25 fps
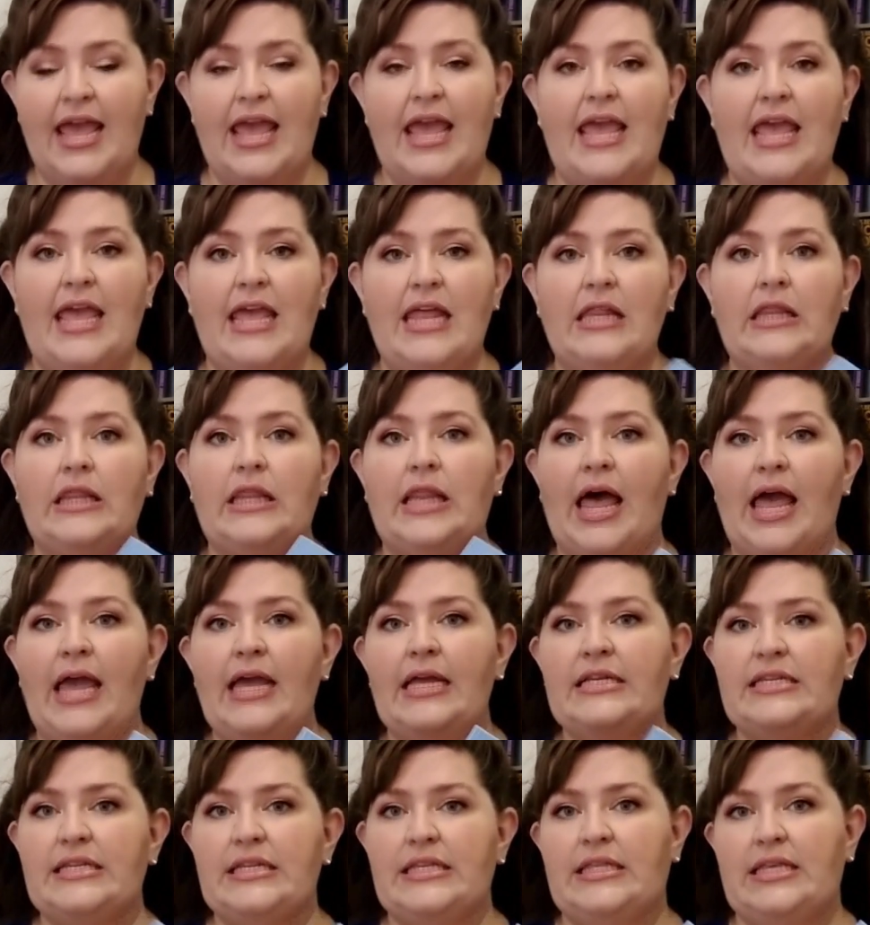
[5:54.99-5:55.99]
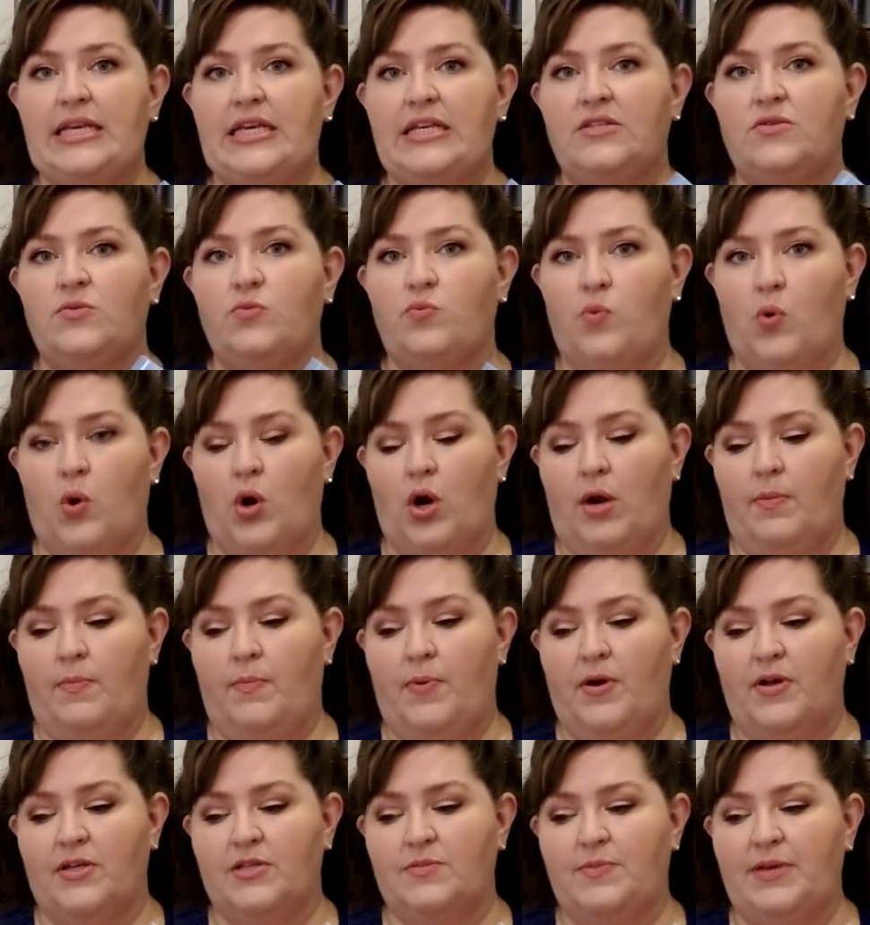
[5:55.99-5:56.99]
he liked these
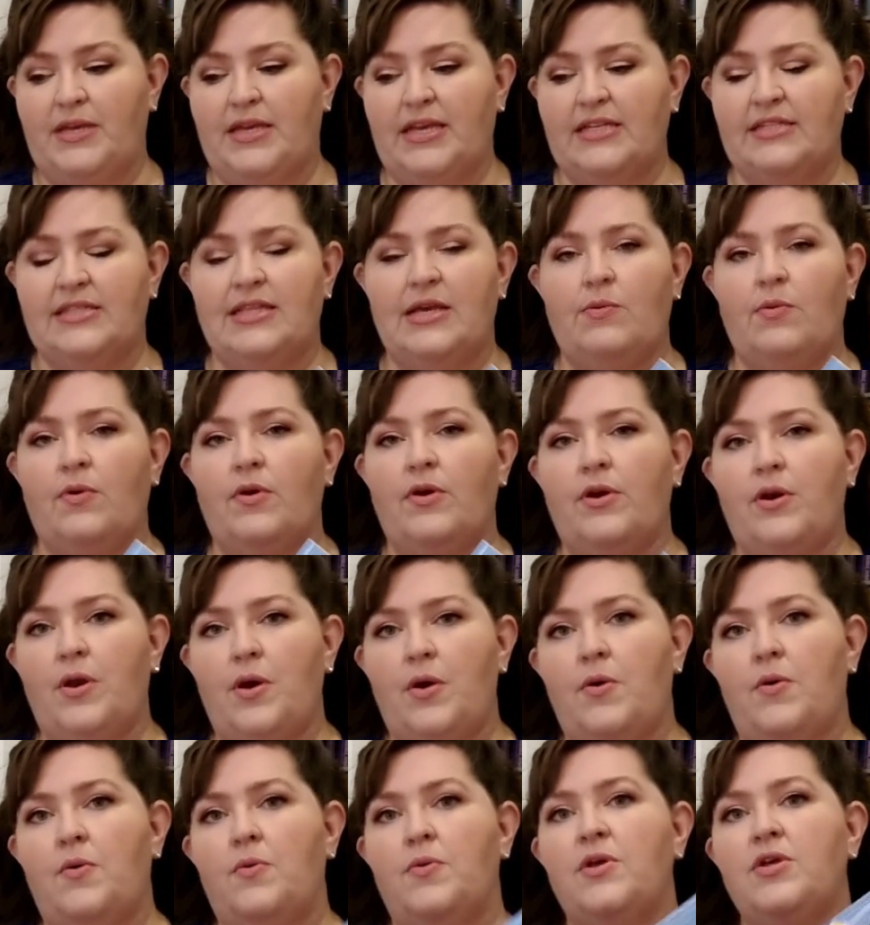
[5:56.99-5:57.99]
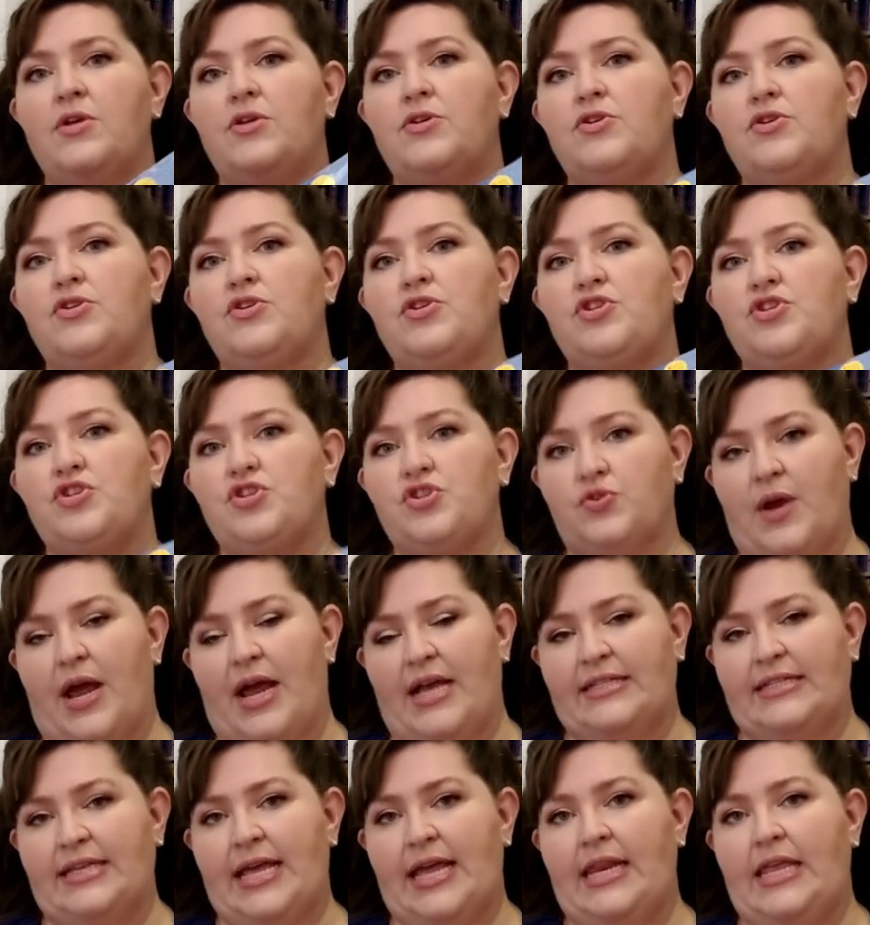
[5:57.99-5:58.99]
workbooks because they were no stress.